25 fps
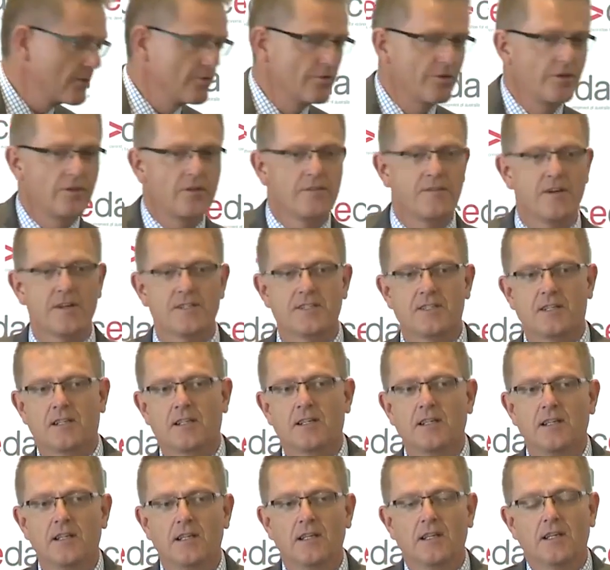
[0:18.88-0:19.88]
to go to university,
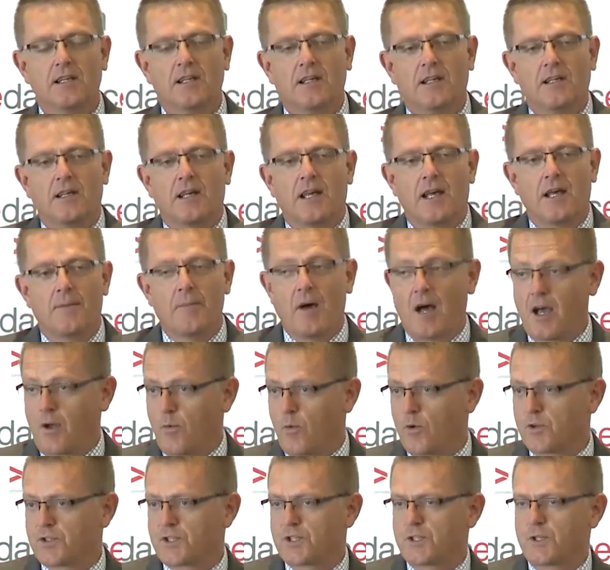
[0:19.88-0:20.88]
I
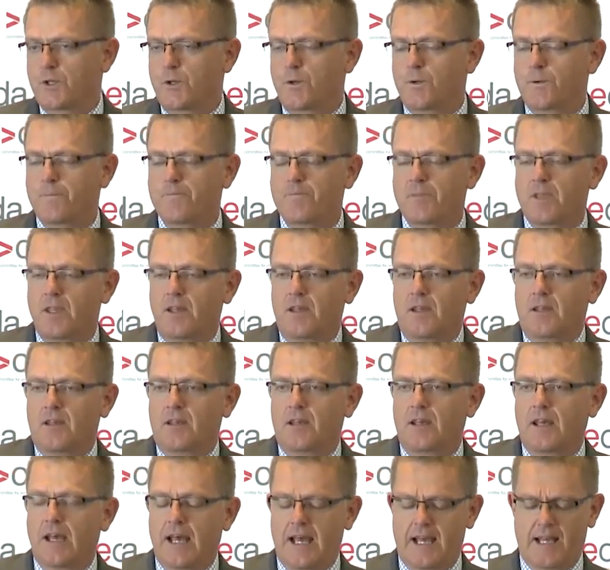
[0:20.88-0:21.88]
was too.
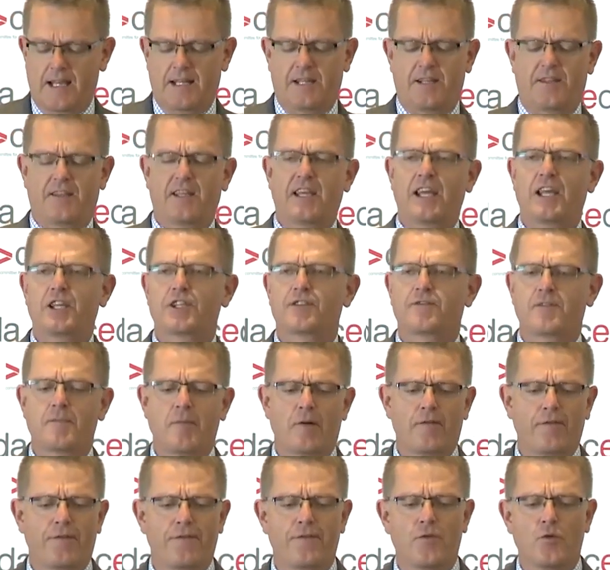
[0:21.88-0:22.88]
And at the age of
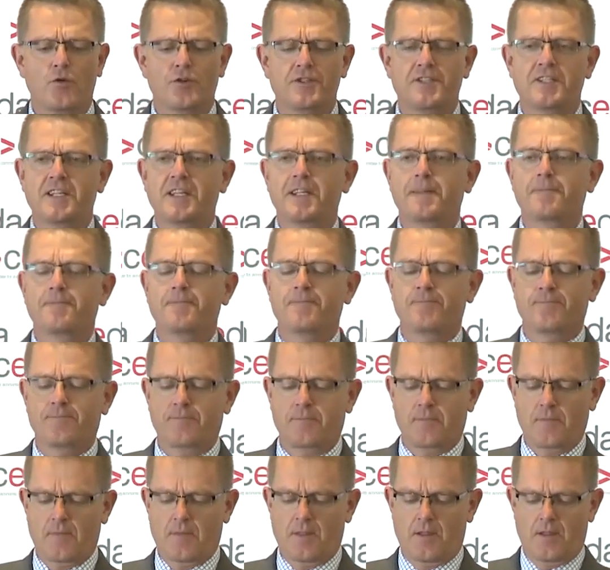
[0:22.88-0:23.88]
about
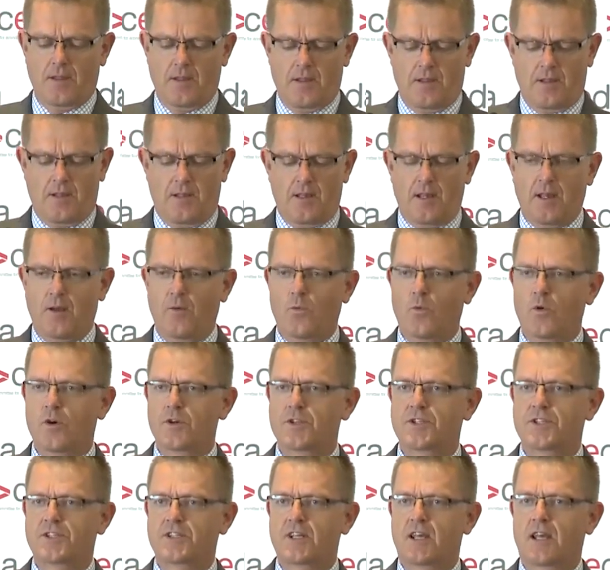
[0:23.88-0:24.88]
14, I
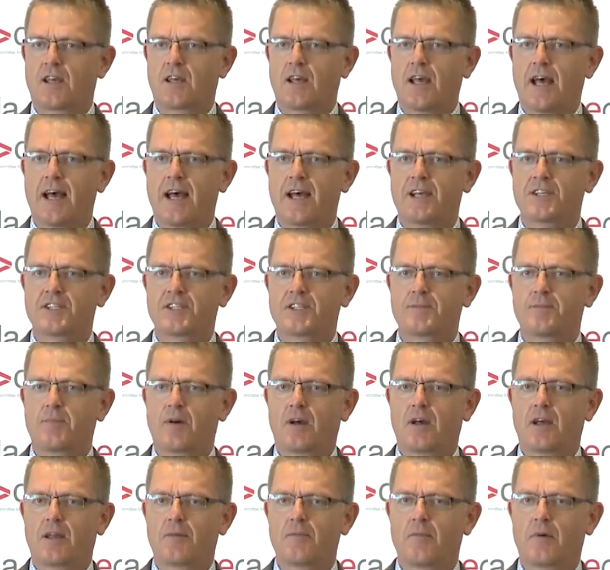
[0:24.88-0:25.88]
was asked
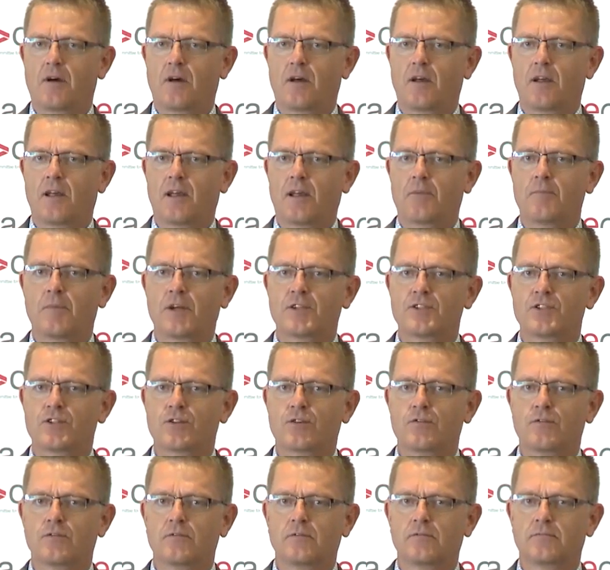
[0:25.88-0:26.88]
by my
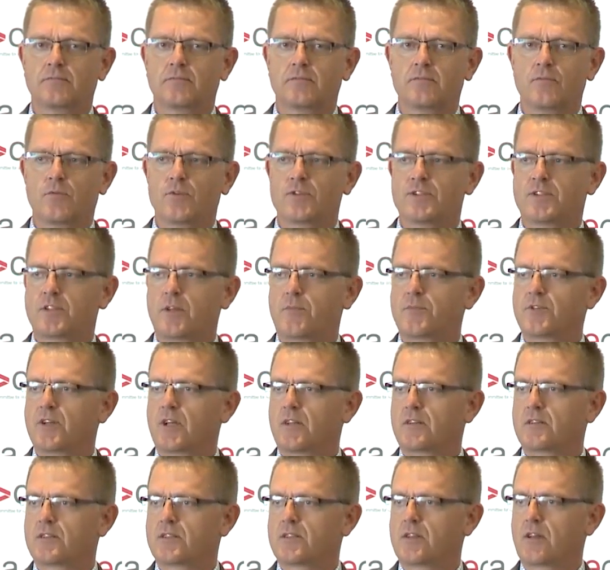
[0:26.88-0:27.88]
school what
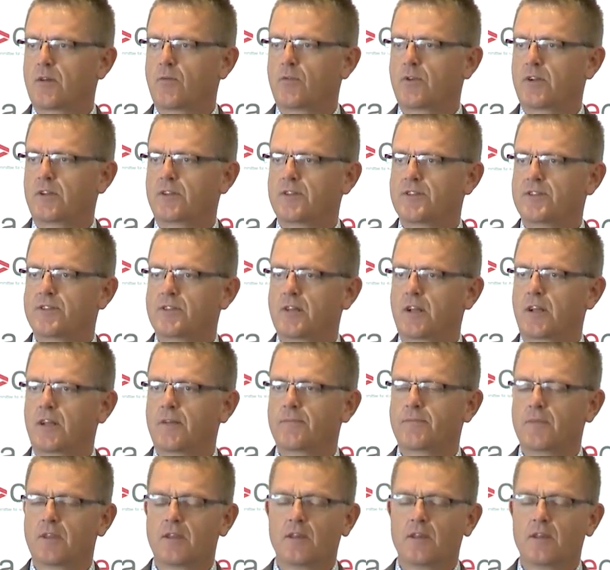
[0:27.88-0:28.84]
subjects I wanted to study.